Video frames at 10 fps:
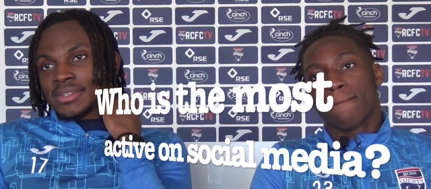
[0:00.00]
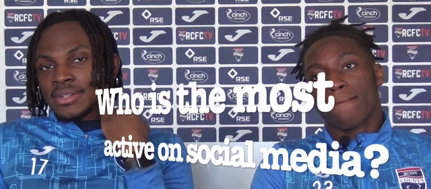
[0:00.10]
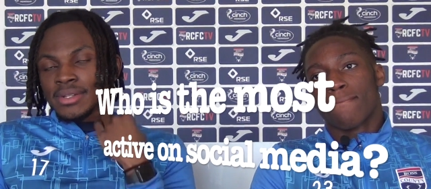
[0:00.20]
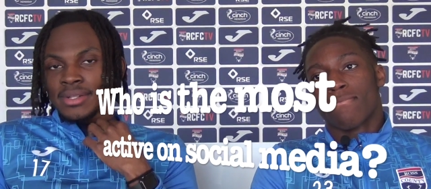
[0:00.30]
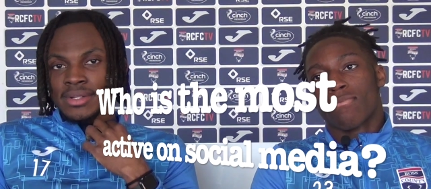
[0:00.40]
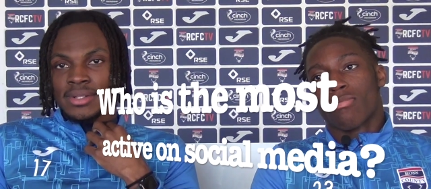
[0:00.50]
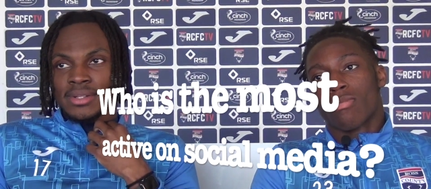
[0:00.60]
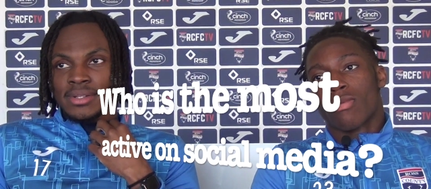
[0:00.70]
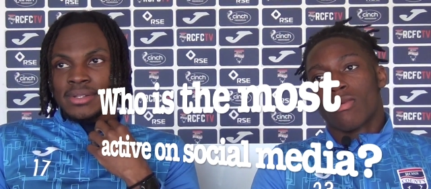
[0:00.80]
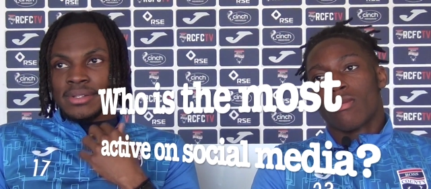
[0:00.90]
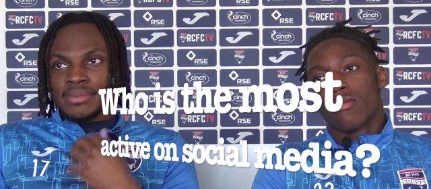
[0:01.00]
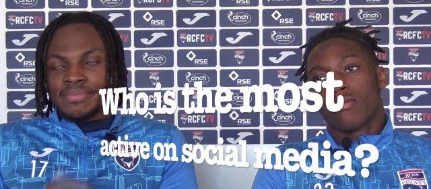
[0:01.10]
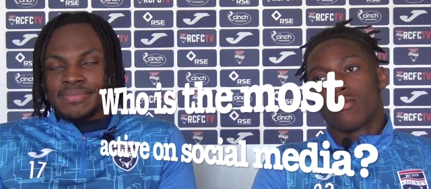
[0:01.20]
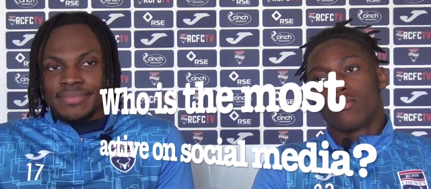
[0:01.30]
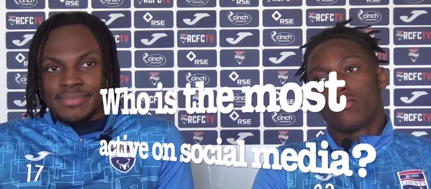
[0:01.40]

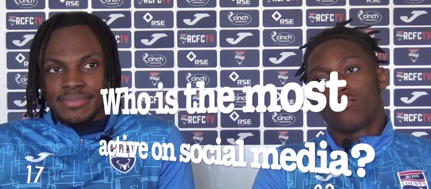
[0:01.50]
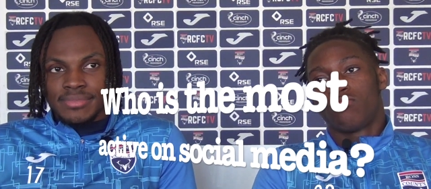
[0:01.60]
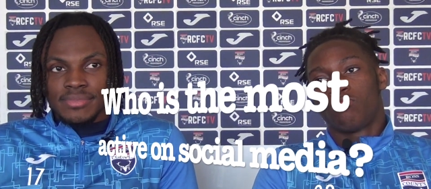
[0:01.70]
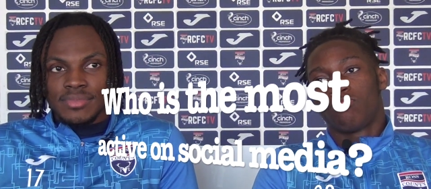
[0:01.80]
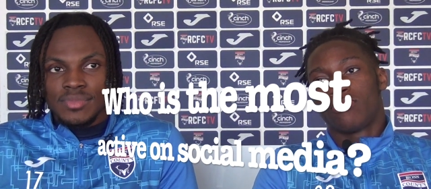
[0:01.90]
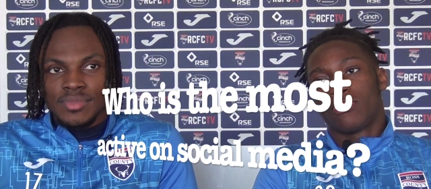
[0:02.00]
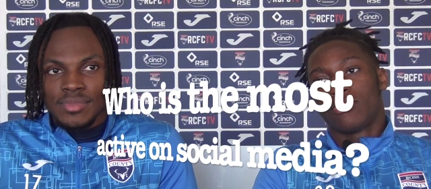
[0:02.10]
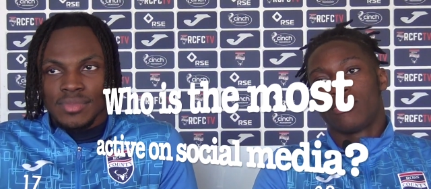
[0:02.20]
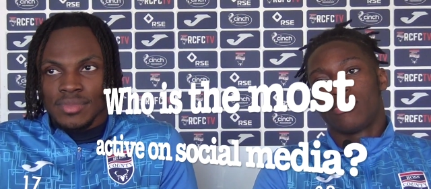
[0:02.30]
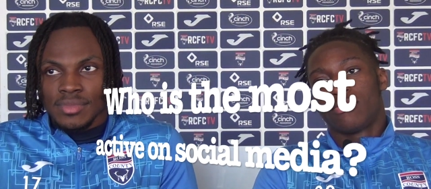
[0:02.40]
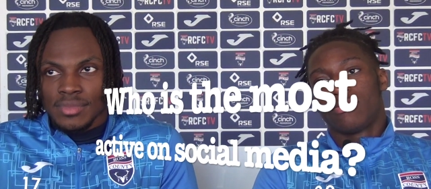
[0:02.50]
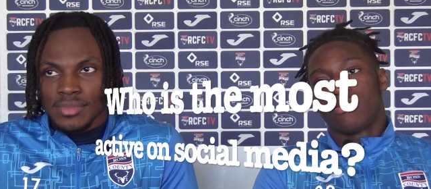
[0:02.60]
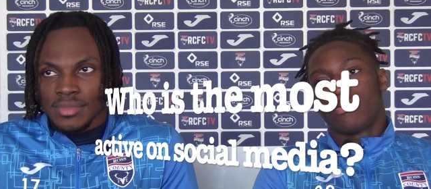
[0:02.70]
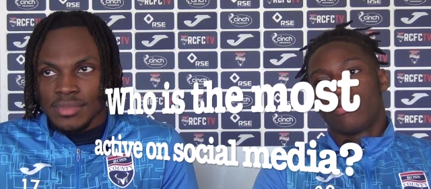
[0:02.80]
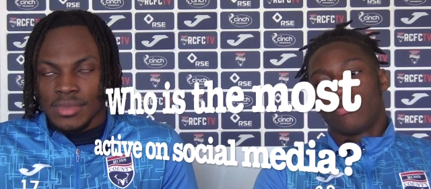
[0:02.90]

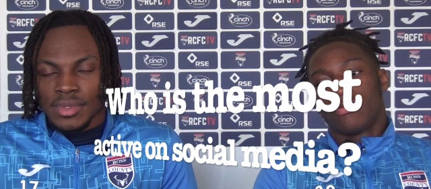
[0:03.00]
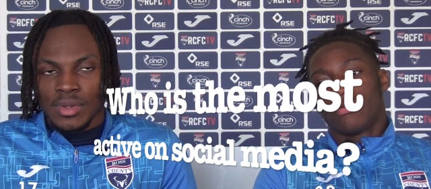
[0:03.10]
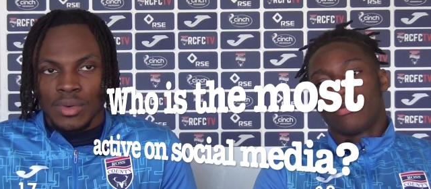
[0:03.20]
Nobody speaks.